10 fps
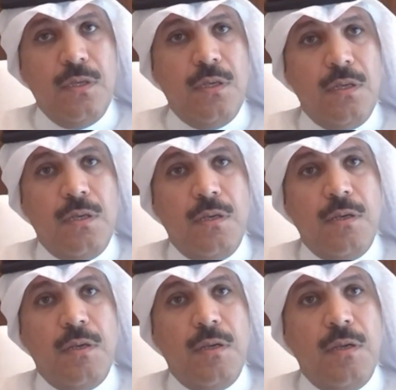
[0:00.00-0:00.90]
Uh,
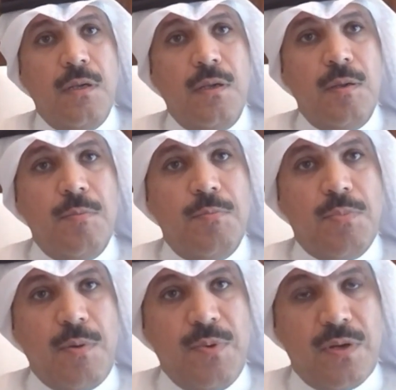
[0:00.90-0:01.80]

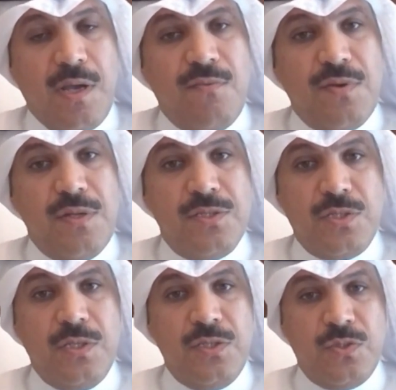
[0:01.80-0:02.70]
proper governance
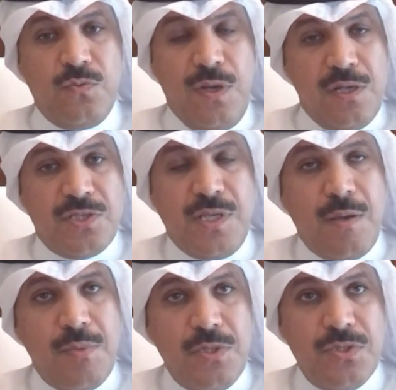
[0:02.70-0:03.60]
is well
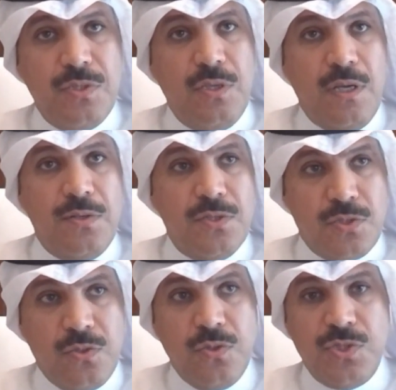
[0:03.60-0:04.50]
established and
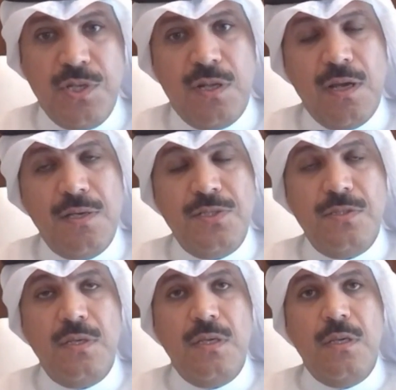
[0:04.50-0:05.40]
institutionalized
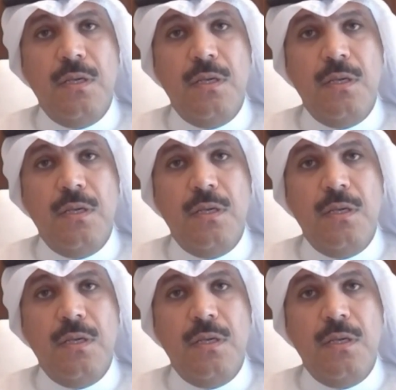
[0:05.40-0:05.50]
